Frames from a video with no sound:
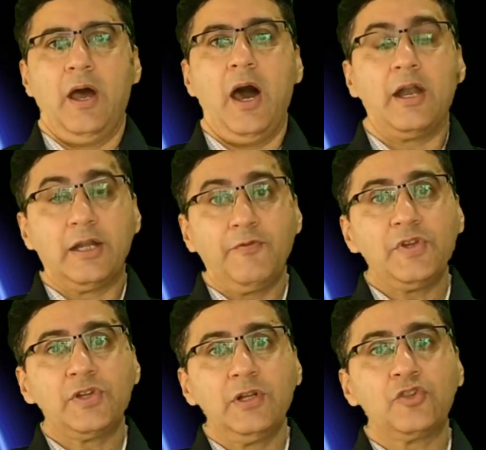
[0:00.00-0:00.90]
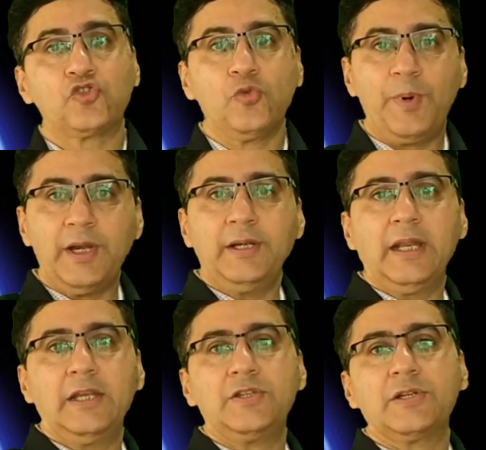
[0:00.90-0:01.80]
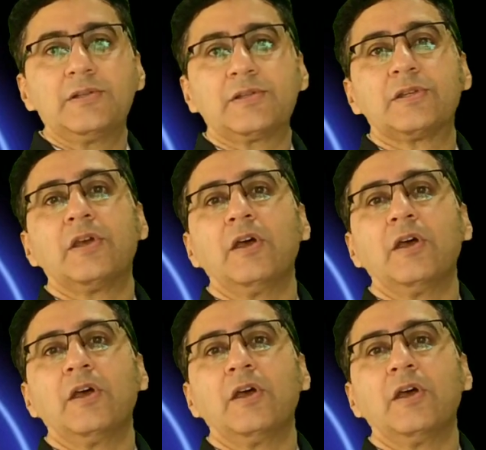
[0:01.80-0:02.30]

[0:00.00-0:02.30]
Artificial super intelligence